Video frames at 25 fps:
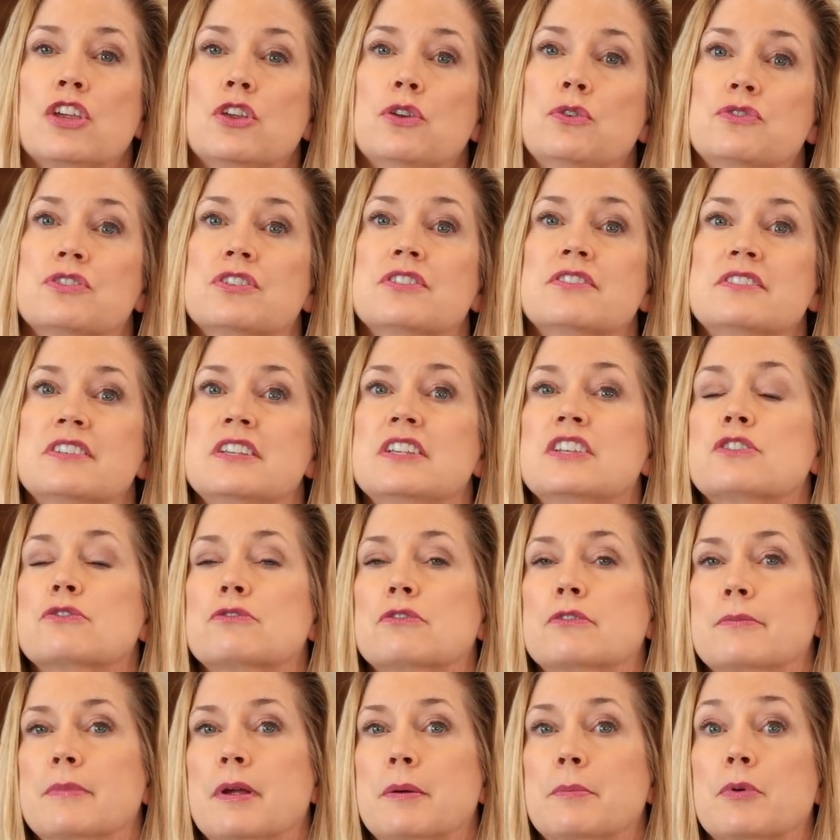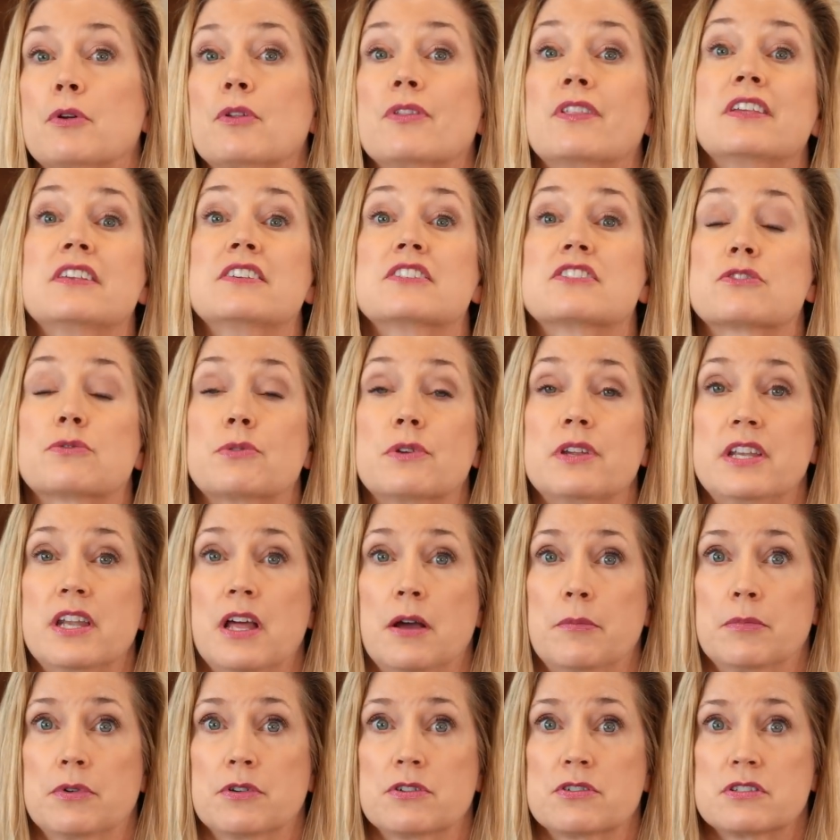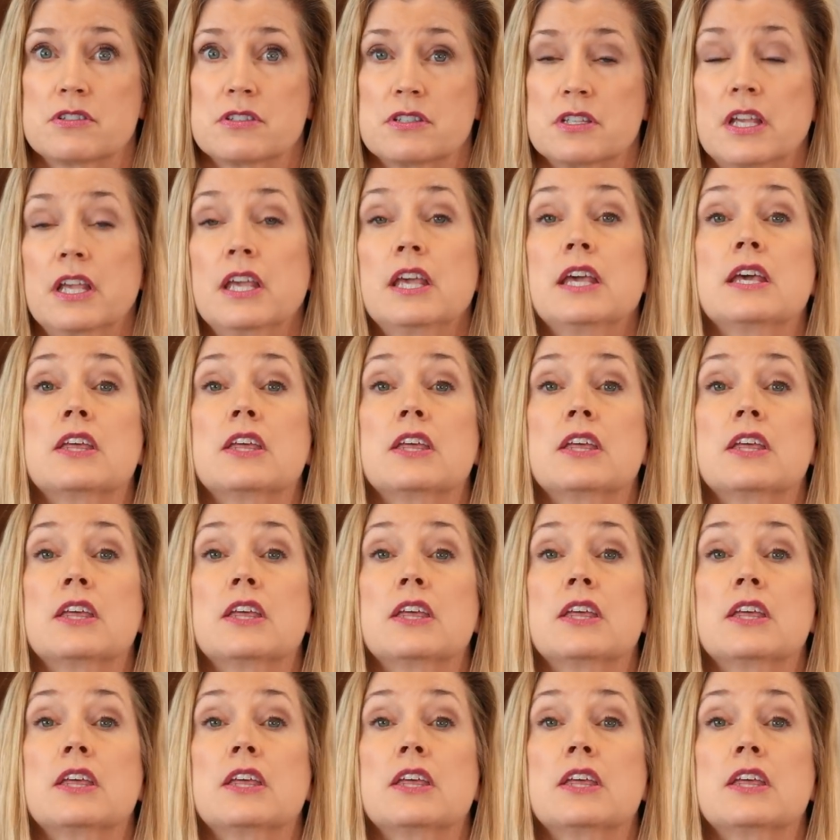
You just need to remember these three numbers